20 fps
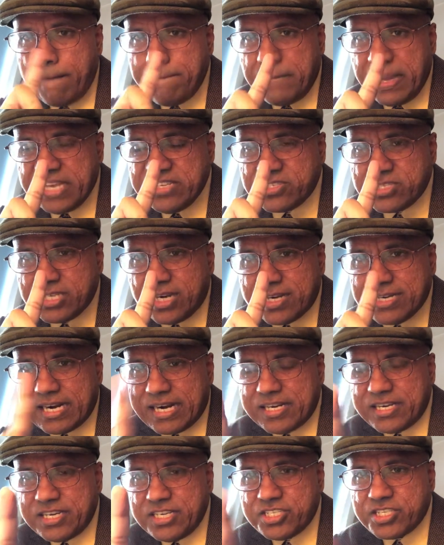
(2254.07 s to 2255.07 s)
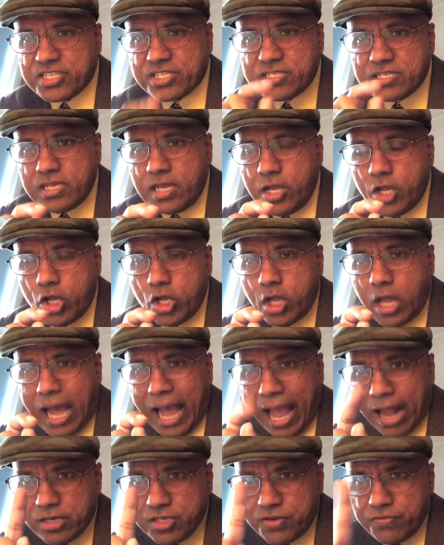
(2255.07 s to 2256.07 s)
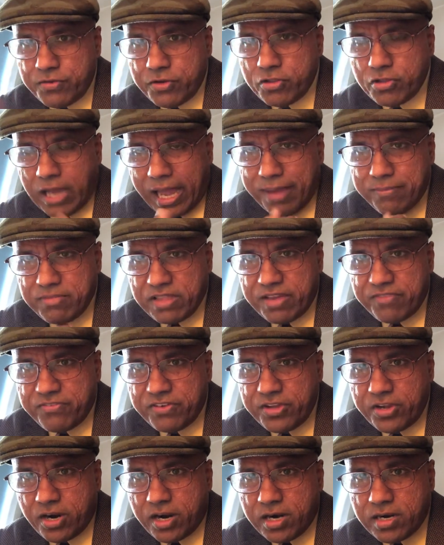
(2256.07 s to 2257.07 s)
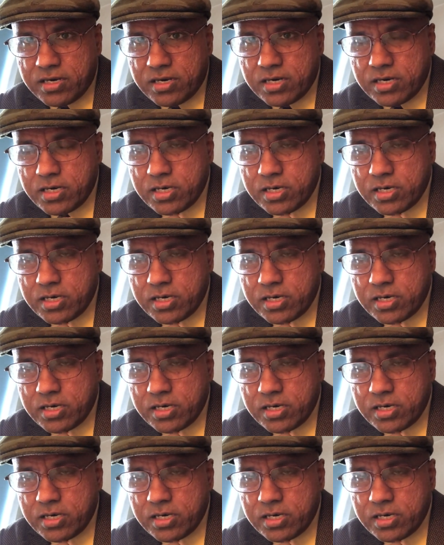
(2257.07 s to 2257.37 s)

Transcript: based on conditions. I'll give you, I'm the FDR.